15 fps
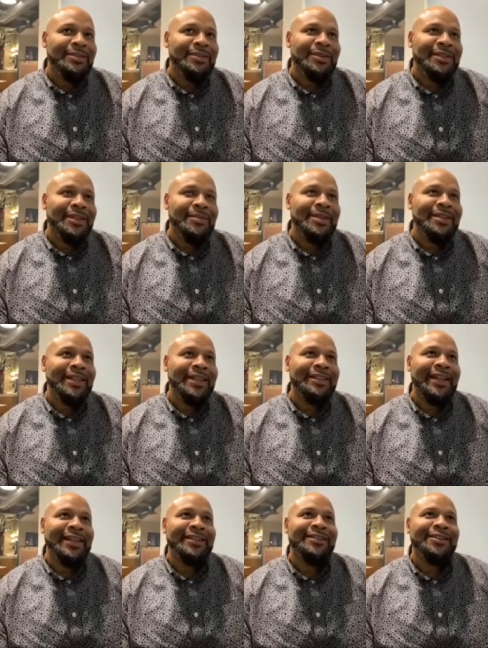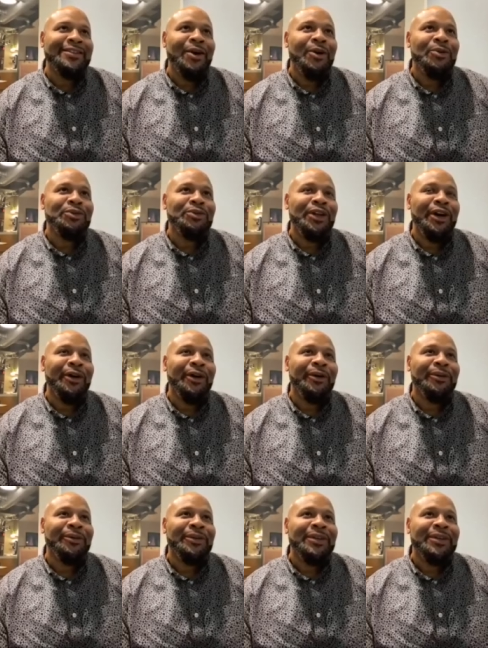Something that they don't know.